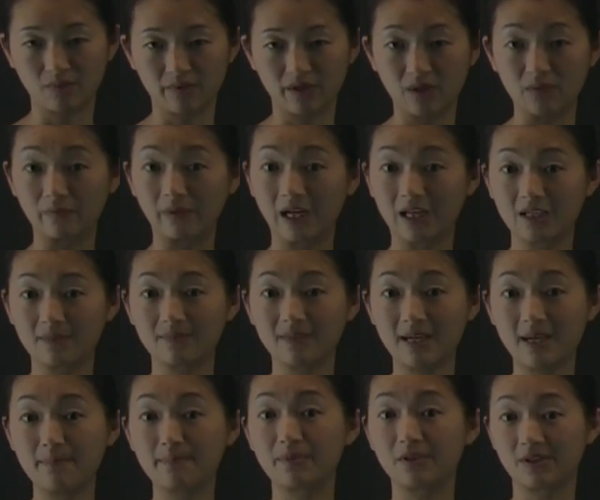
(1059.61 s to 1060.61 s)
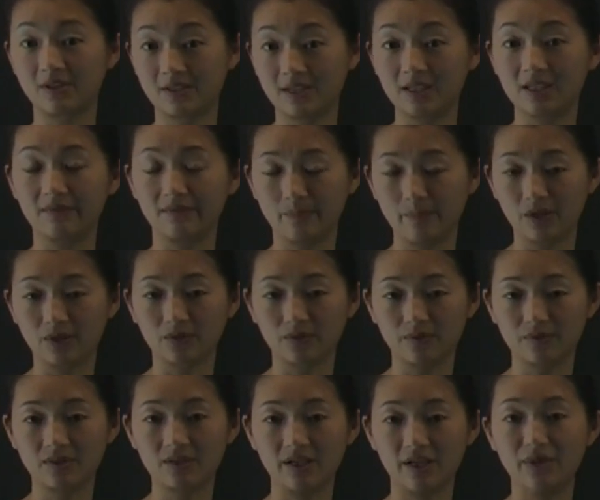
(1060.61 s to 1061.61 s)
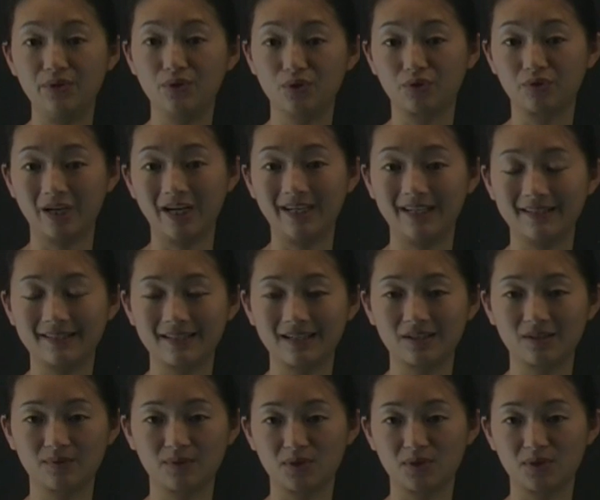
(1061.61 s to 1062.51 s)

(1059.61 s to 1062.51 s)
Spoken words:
with a random 10% of the pixels in your training set.